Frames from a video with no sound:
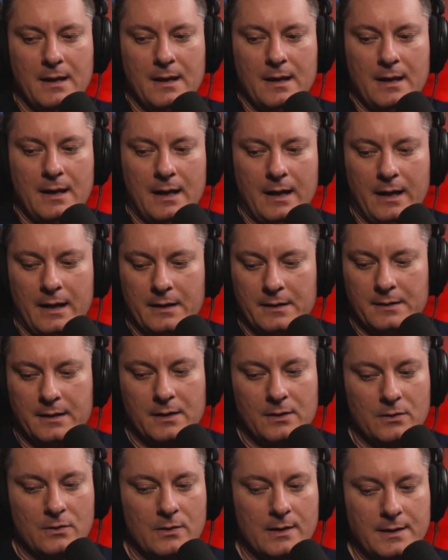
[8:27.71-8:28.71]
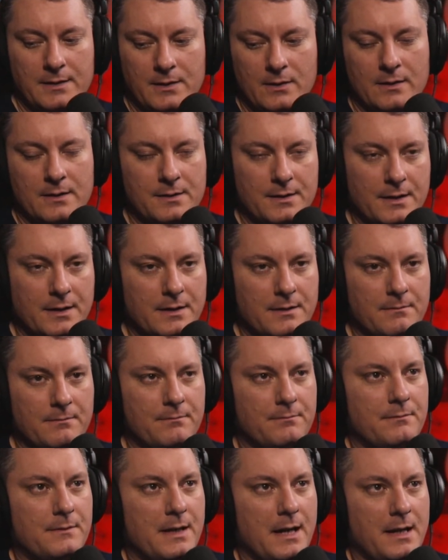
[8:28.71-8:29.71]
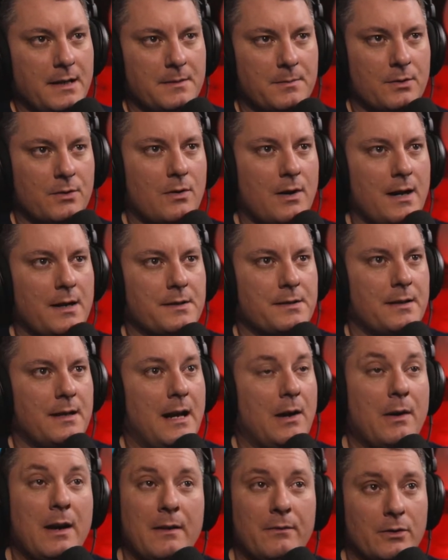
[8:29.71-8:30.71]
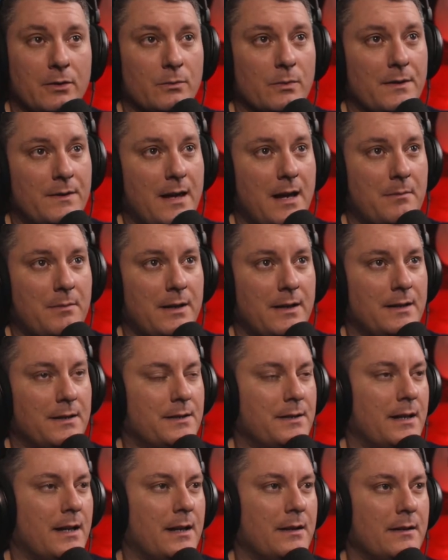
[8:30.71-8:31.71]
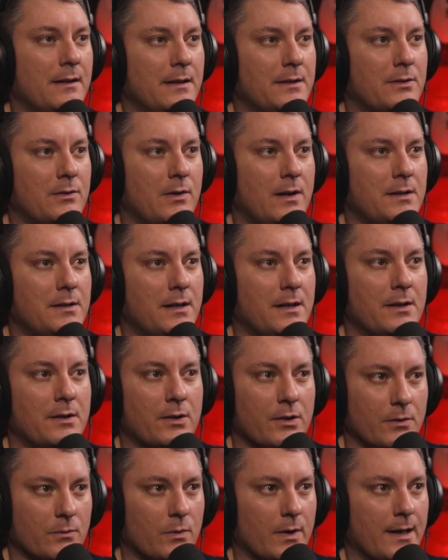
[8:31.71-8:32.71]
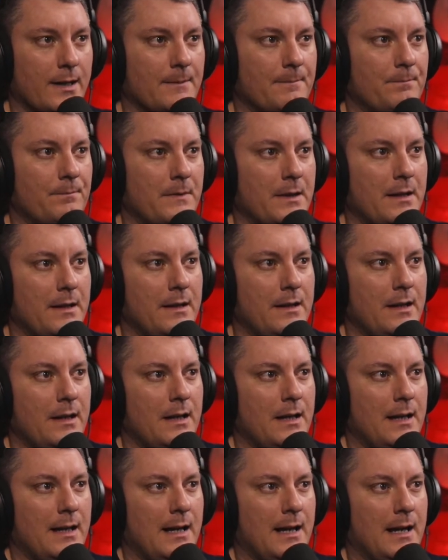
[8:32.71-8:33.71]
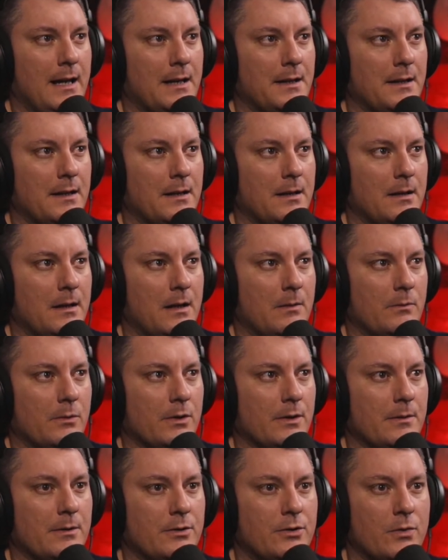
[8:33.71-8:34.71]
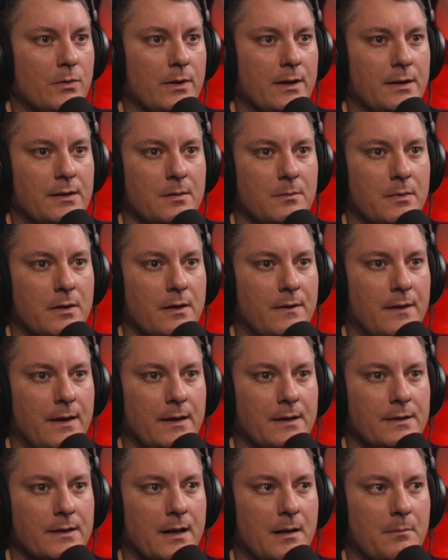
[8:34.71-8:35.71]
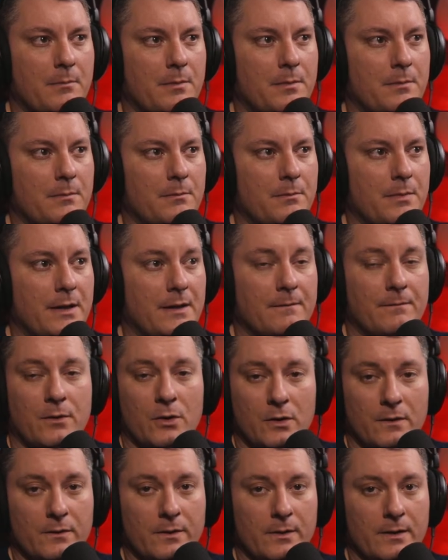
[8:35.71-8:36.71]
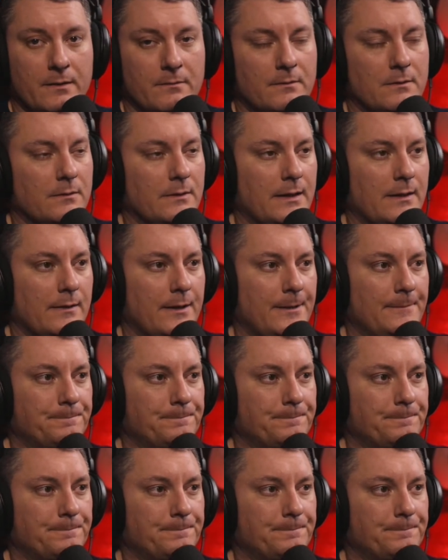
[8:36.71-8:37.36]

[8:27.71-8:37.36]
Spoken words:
and it's getting crazier as the days progress. However, with that being said, it's crazy in a good way, and I'm really enjoying some of the things that I've been involved in lately.